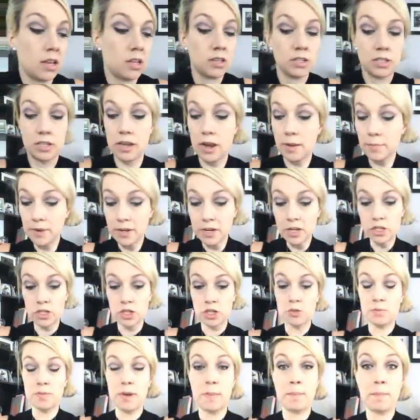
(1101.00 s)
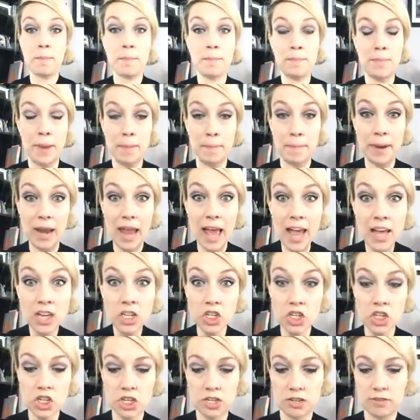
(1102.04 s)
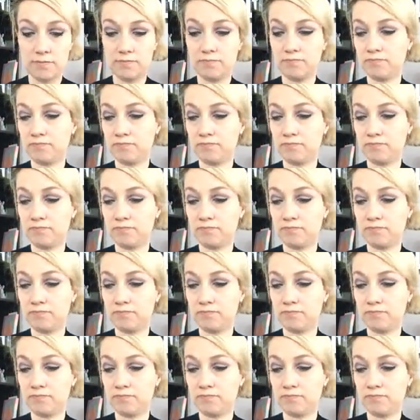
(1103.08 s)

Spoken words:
So now I'm gonna do my blush.